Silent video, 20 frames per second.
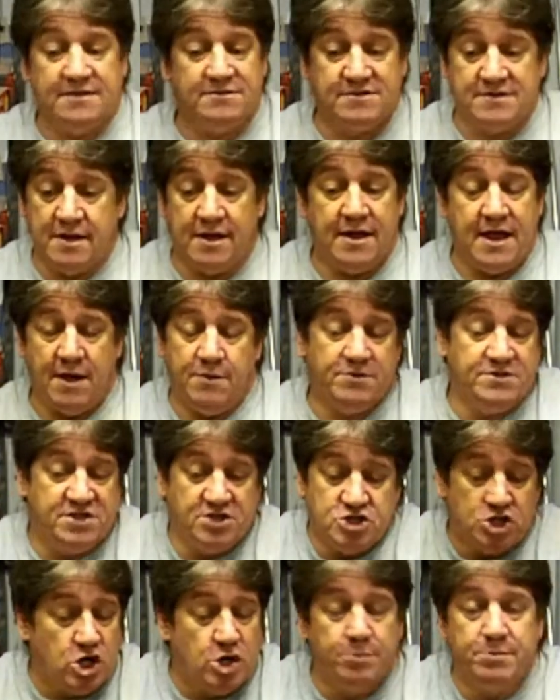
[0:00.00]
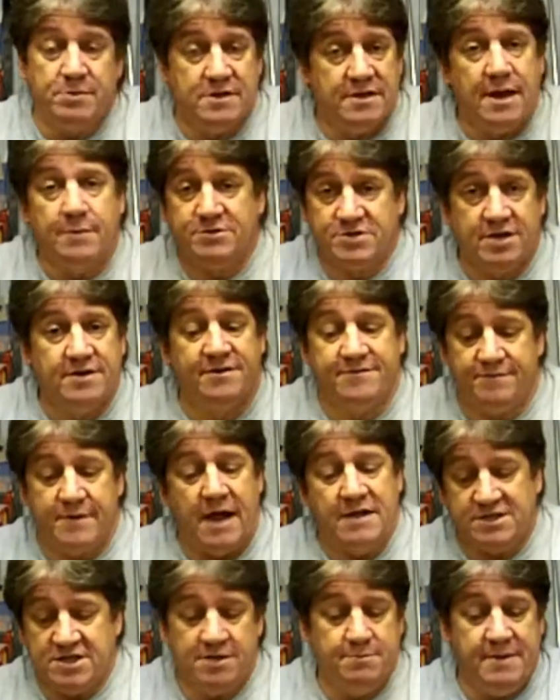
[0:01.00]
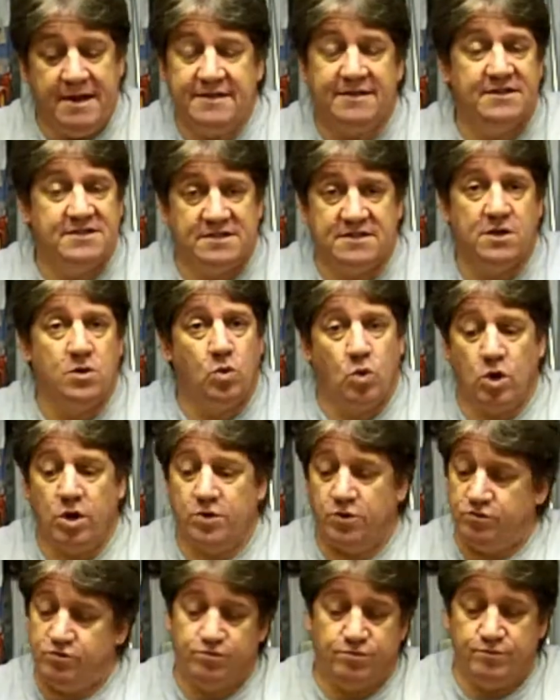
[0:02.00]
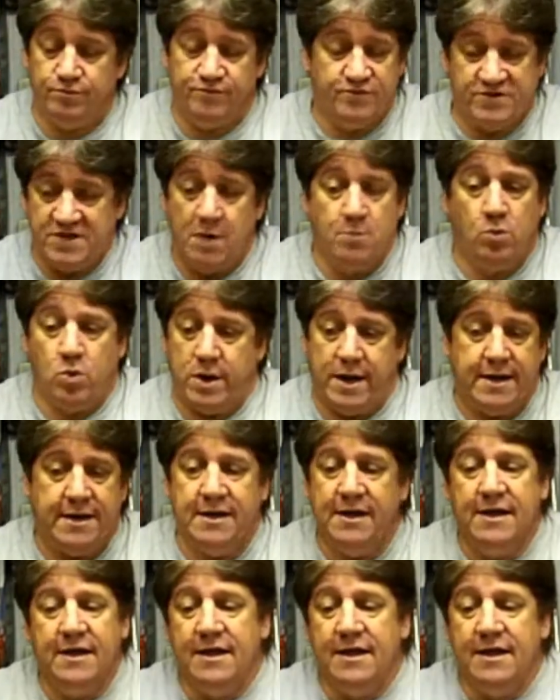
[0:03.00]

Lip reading: As I was determined I was gonna make this thing work some way.